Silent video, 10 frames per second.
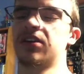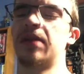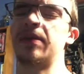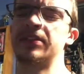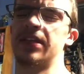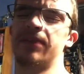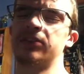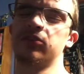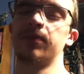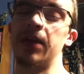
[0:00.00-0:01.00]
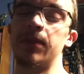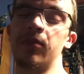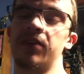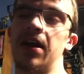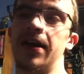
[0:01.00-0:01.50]
And I'm not saying Pixar's a baby
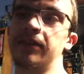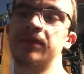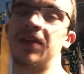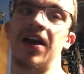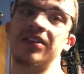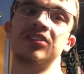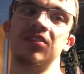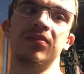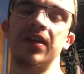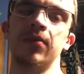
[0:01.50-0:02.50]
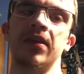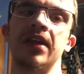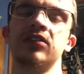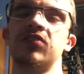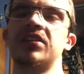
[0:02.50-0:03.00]
movie. I still am
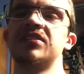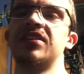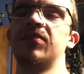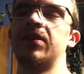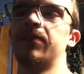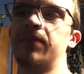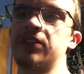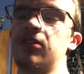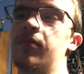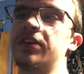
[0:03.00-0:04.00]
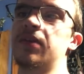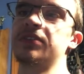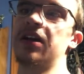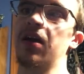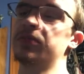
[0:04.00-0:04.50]
interested. When a Pixar movie comes
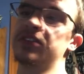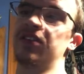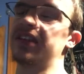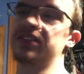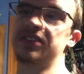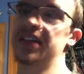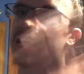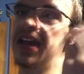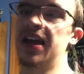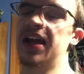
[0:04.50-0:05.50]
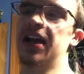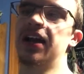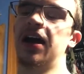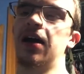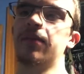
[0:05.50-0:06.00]
out, I'm still as
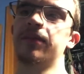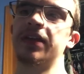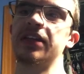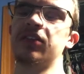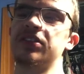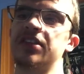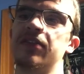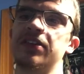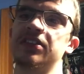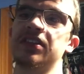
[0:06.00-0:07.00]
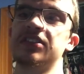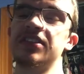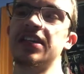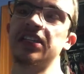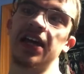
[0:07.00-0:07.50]
interested in
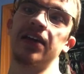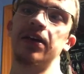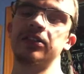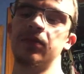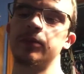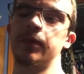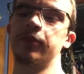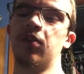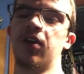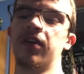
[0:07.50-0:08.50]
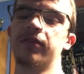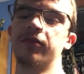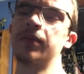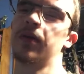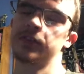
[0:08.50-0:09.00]
seeing it as I was before, for
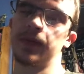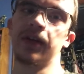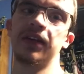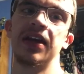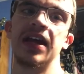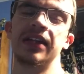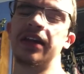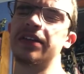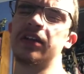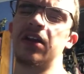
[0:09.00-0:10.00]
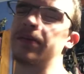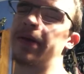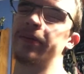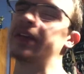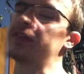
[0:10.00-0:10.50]
the most part. Lightyear, I
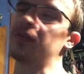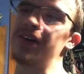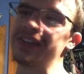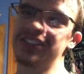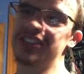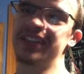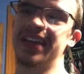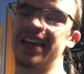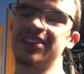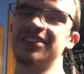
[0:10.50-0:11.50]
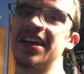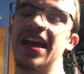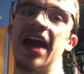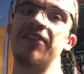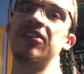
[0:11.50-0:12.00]
probably will never watch. I
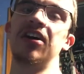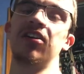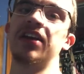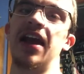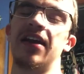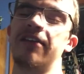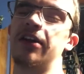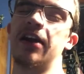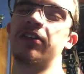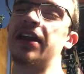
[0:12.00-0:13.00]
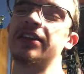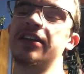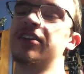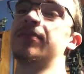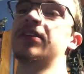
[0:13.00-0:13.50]
have not heard anything
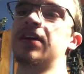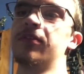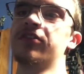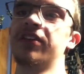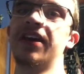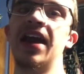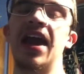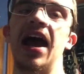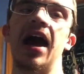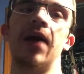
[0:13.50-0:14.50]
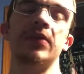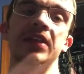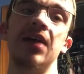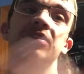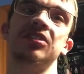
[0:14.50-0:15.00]
good about that movie. But
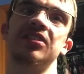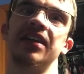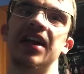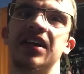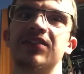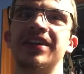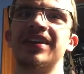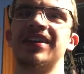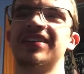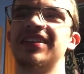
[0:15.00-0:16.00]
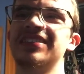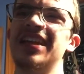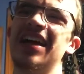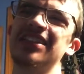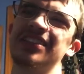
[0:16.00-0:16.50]
that one's like kind of like it's
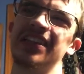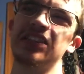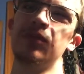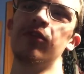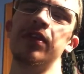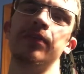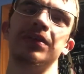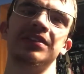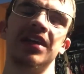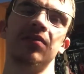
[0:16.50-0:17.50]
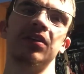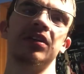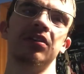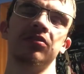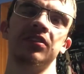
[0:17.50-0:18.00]
a kid's movie, but it's kind of one of
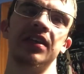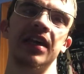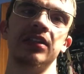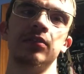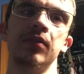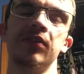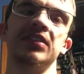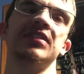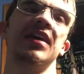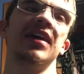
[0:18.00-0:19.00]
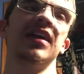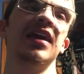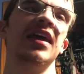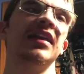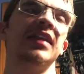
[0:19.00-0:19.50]
those kid's movies that
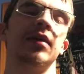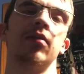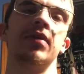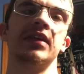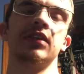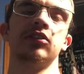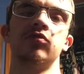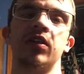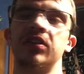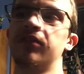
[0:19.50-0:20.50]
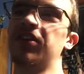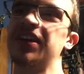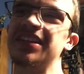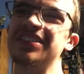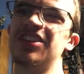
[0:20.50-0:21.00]
they aren't making it strictly for
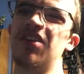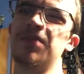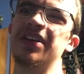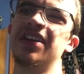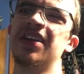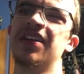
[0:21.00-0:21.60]
kids, you know what I mean?